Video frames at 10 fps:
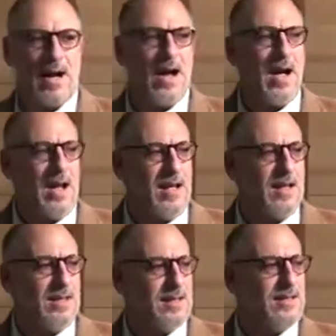
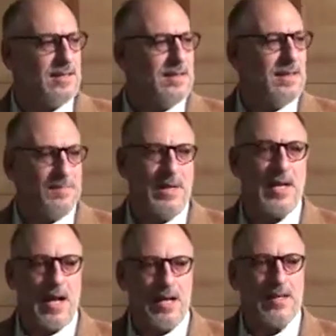I
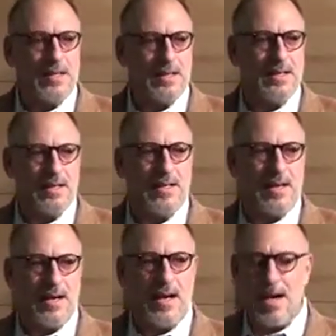man, I
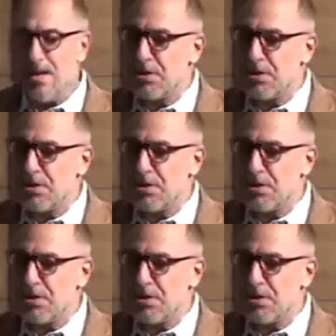I